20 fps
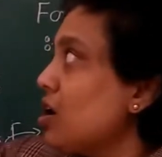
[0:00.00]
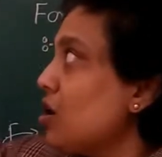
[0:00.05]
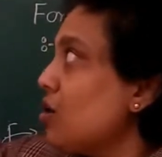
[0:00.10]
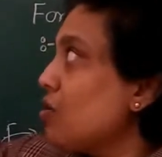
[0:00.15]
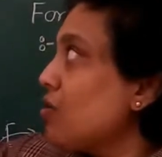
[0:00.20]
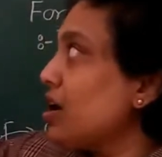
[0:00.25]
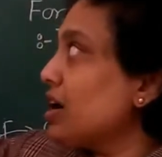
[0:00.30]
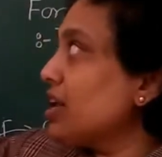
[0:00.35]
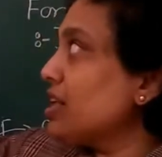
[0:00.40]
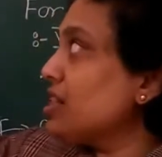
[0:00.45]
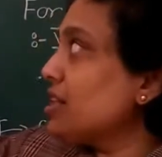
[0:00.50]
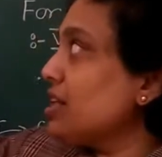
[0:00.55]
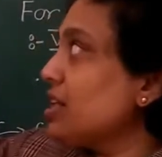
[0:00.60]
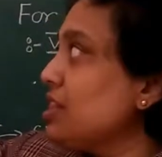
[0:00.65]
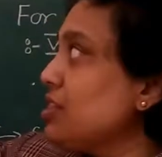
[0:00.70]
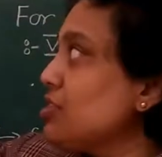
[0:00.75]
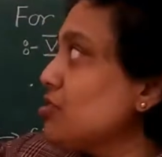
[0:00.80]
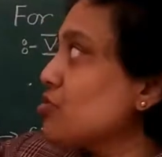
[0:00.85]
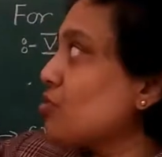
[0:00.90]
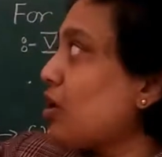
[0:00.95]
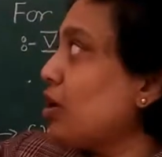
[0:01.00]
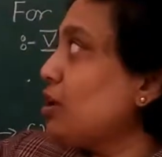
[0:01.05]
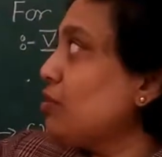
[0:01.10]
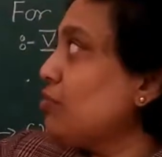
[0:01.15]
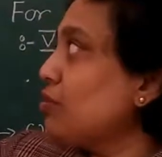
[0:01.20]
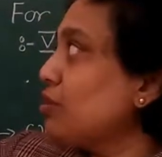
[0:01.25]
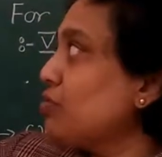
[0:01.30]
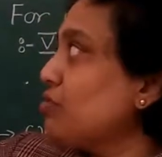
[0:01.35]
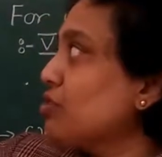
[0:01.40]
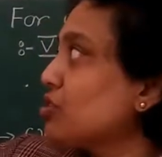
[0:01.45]
What is
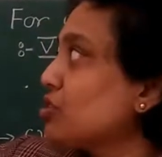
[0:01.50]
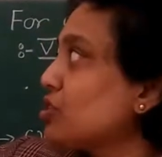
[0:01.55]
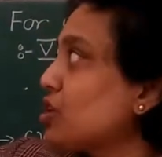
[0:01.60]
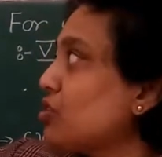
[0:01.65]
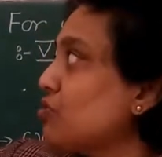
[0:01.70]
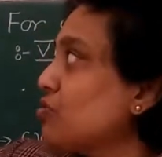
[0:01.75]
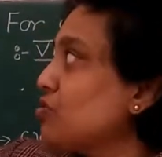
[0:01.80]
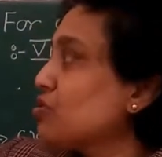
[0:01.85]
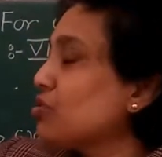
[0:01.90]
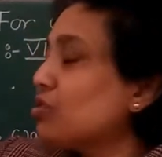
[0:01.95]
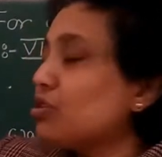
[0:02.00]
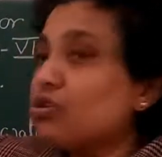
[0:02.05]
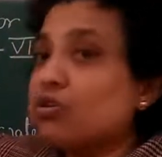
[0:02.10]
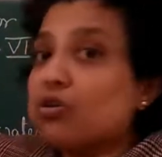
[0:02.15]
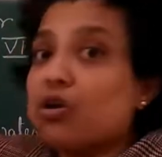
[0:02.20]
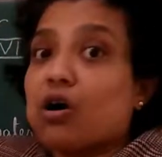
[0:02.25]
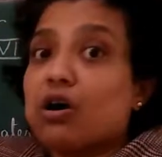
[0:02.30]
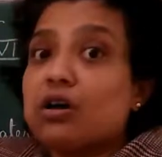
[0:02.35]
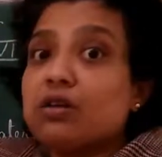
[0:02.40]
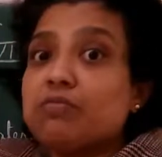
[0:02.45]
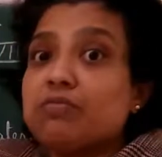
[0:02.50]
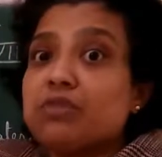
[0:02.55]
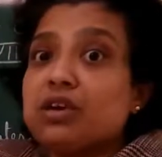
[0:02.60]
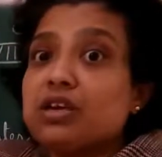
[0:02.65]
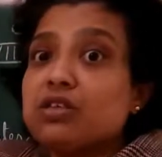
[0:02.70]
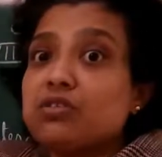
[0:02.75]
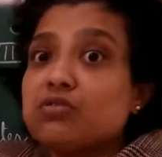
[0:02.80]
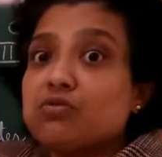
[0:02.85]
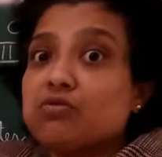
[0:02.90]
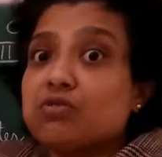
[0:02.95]
insoluble mixture? Which will not
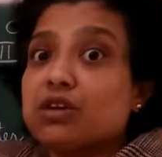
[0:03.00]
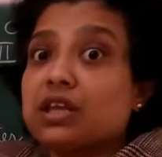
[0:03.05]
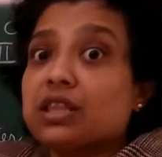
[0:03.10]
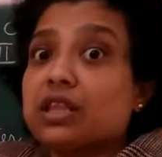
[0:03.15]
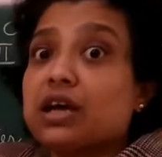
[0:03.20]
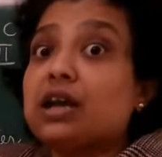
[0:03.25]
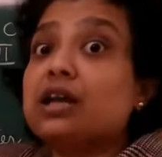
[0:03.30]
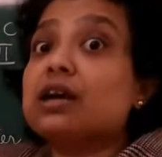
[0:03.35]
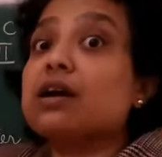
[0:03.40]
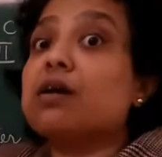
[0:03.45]
mix together